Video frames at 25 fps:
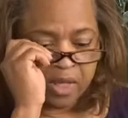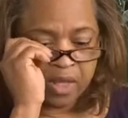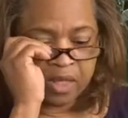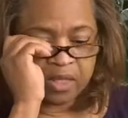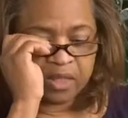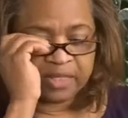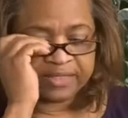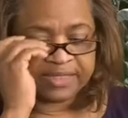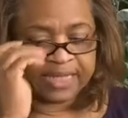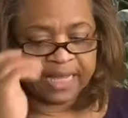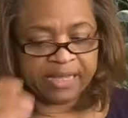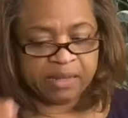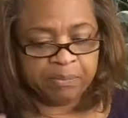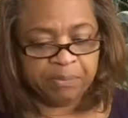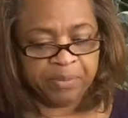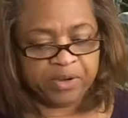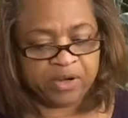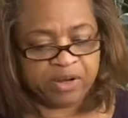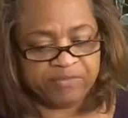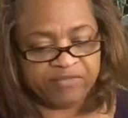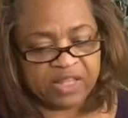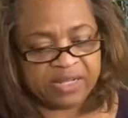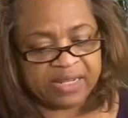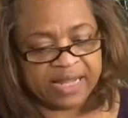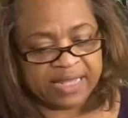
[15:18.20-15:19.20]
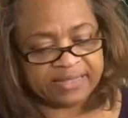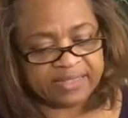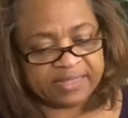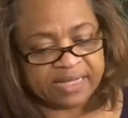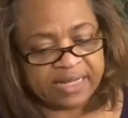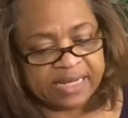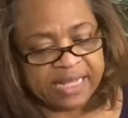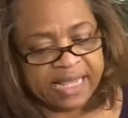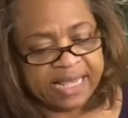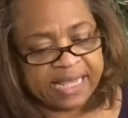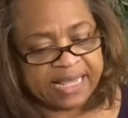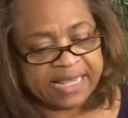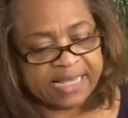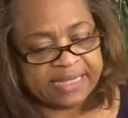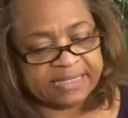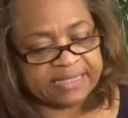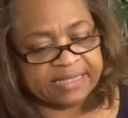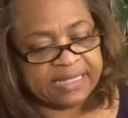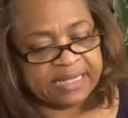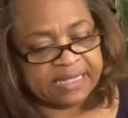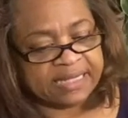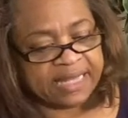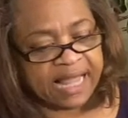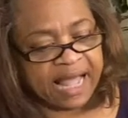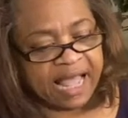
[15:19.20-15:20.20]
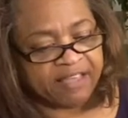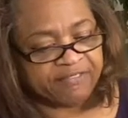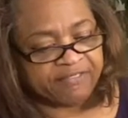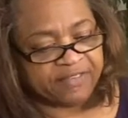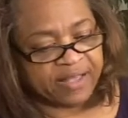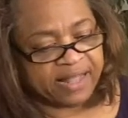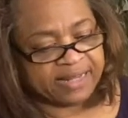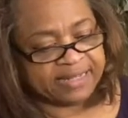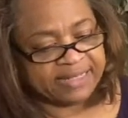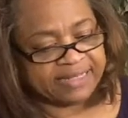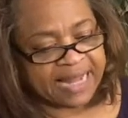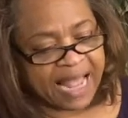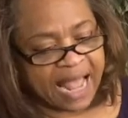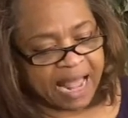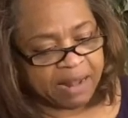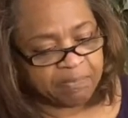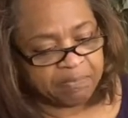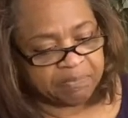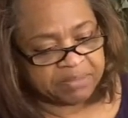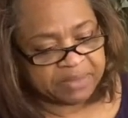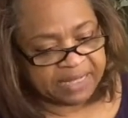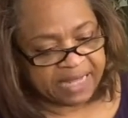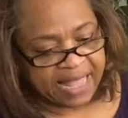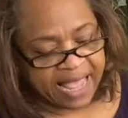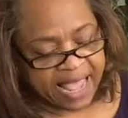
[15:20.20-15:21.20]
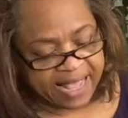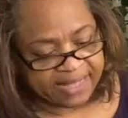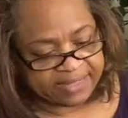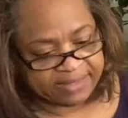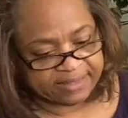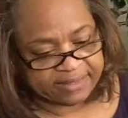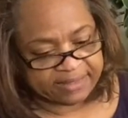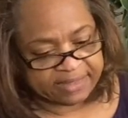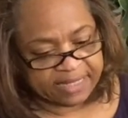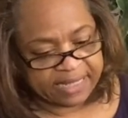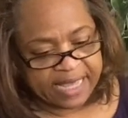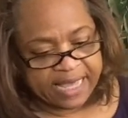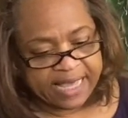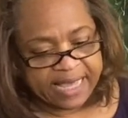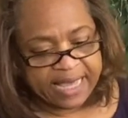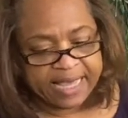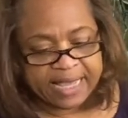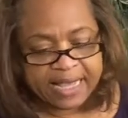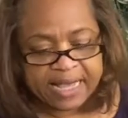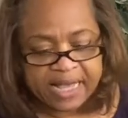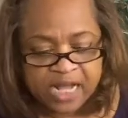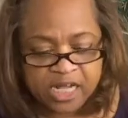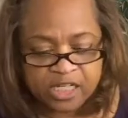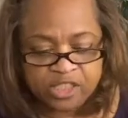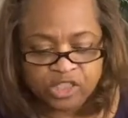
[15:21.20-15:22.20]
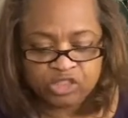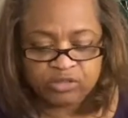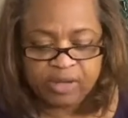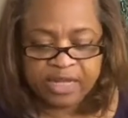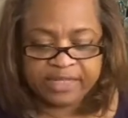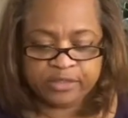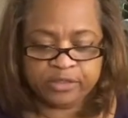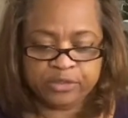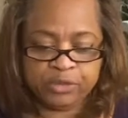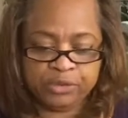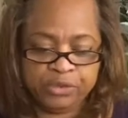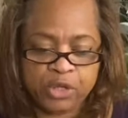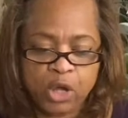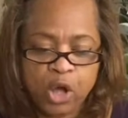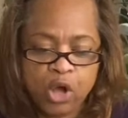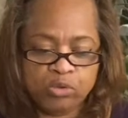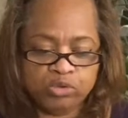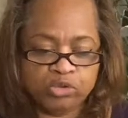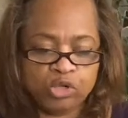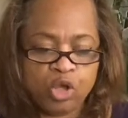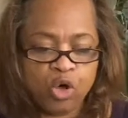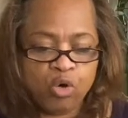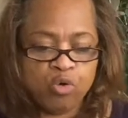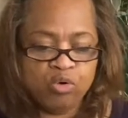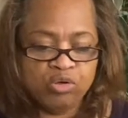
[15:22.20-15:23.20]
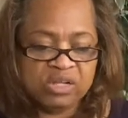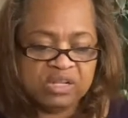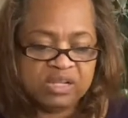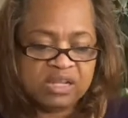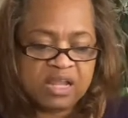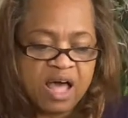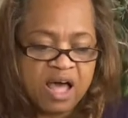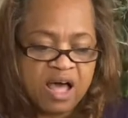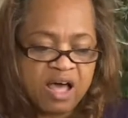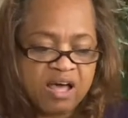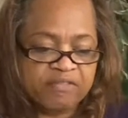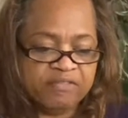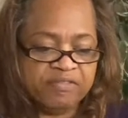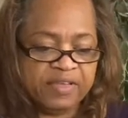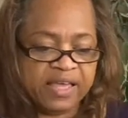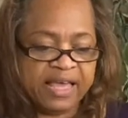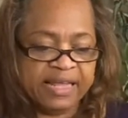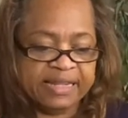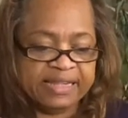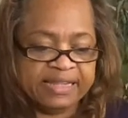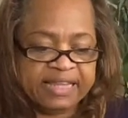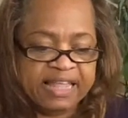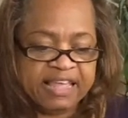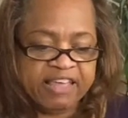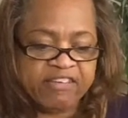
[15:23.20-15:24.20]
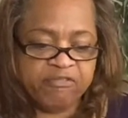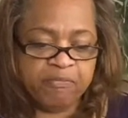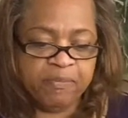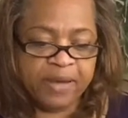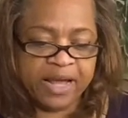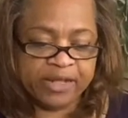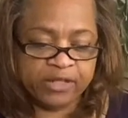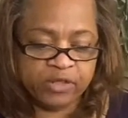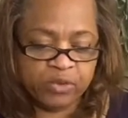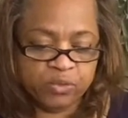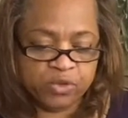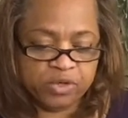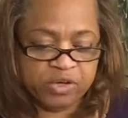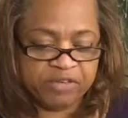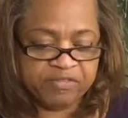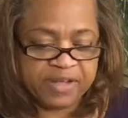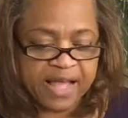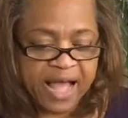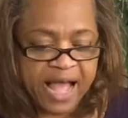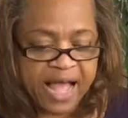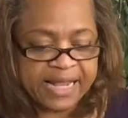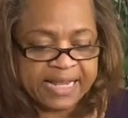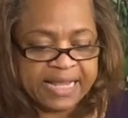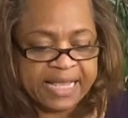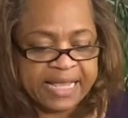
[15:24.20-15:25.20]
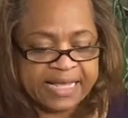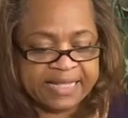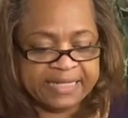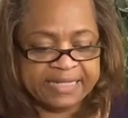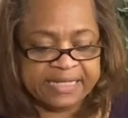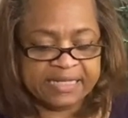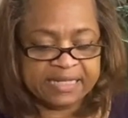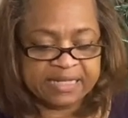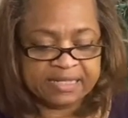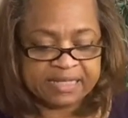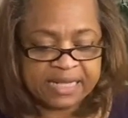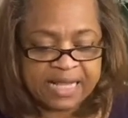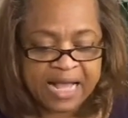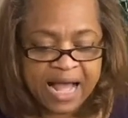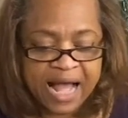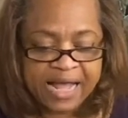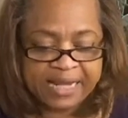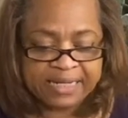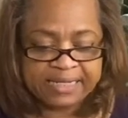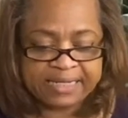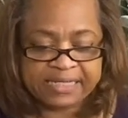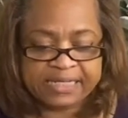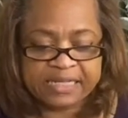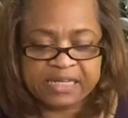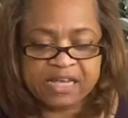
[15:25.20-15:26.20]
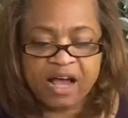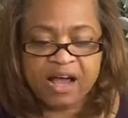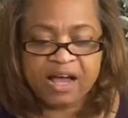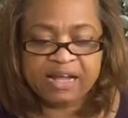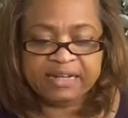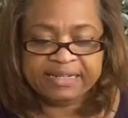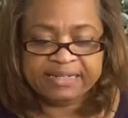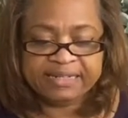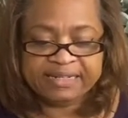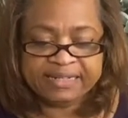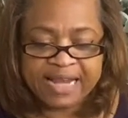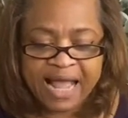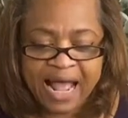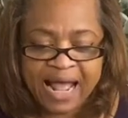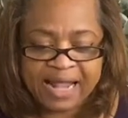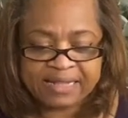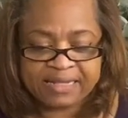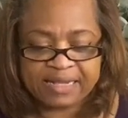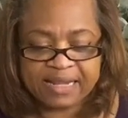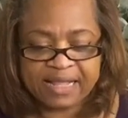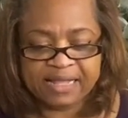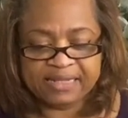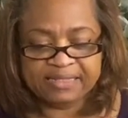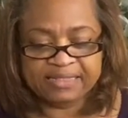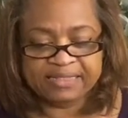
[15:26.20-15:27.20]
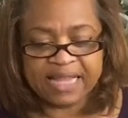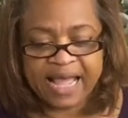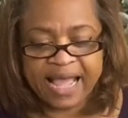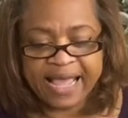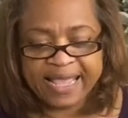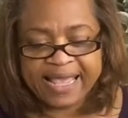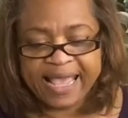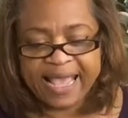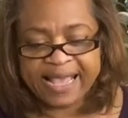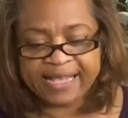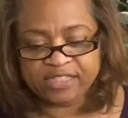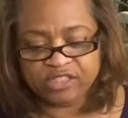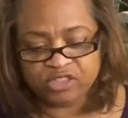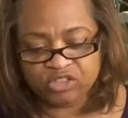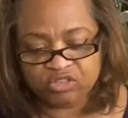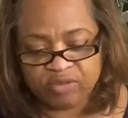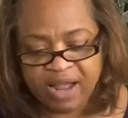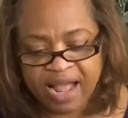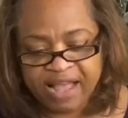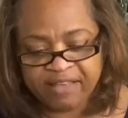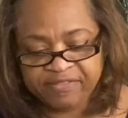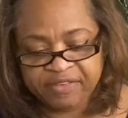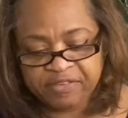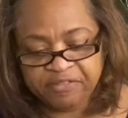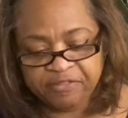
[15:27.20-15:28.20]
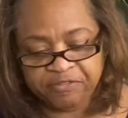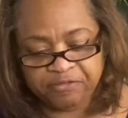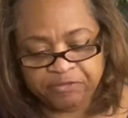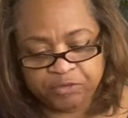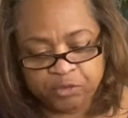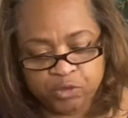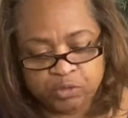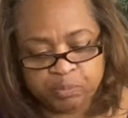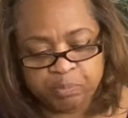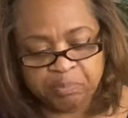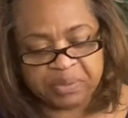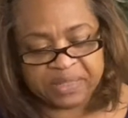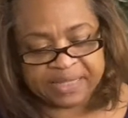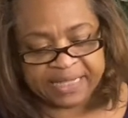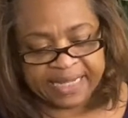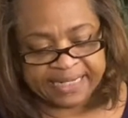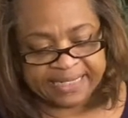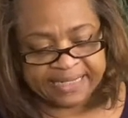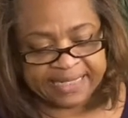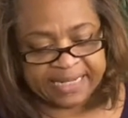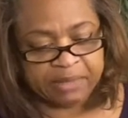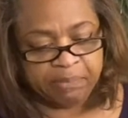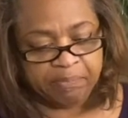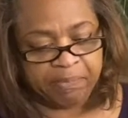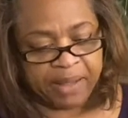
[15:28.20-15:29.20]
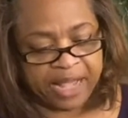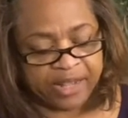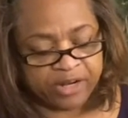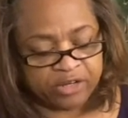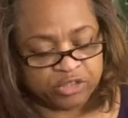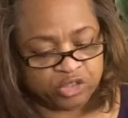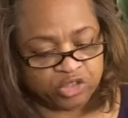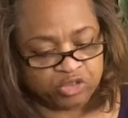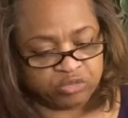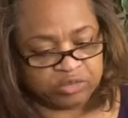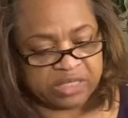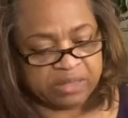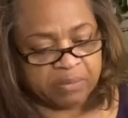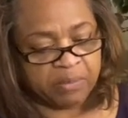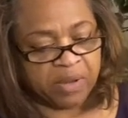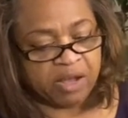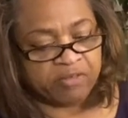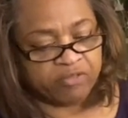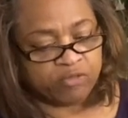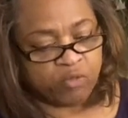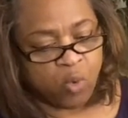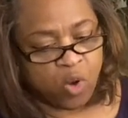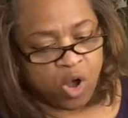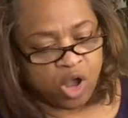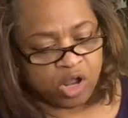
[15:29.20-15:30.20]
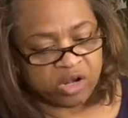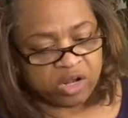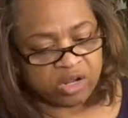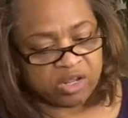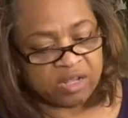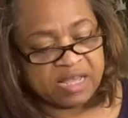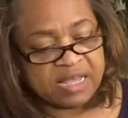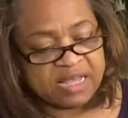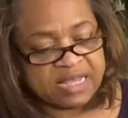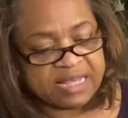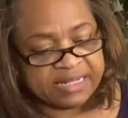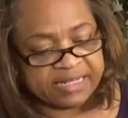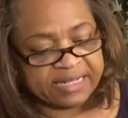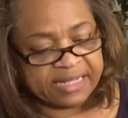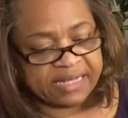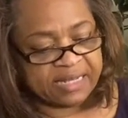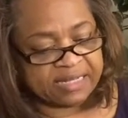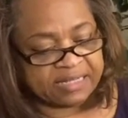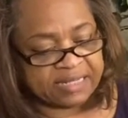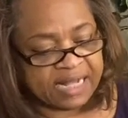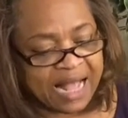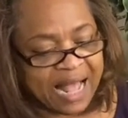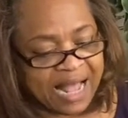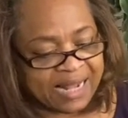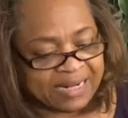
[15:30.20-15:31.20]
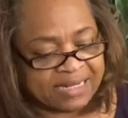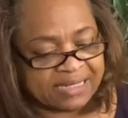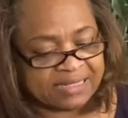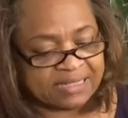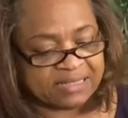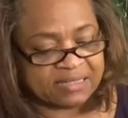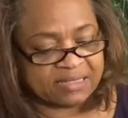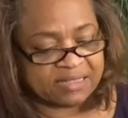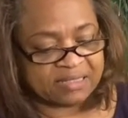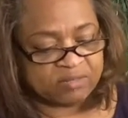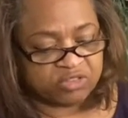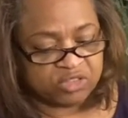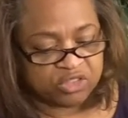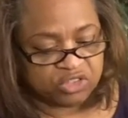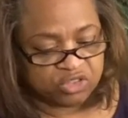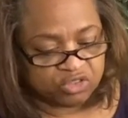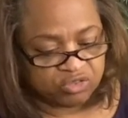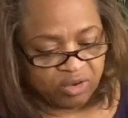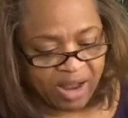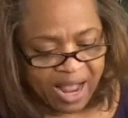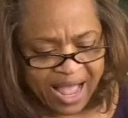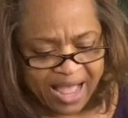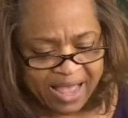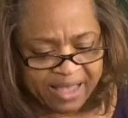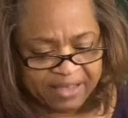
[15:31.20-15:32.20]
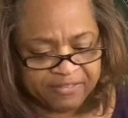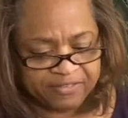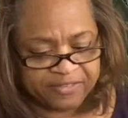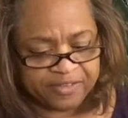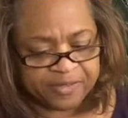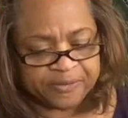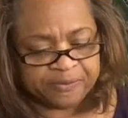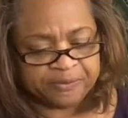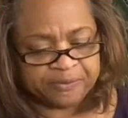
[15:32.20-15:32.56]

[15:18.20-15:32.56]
The second point of the lesson is the life not blessed. In contrast to those who love and live by the word of God, the ungodly are not like a striving food planted by the stream of water. The ungodly strive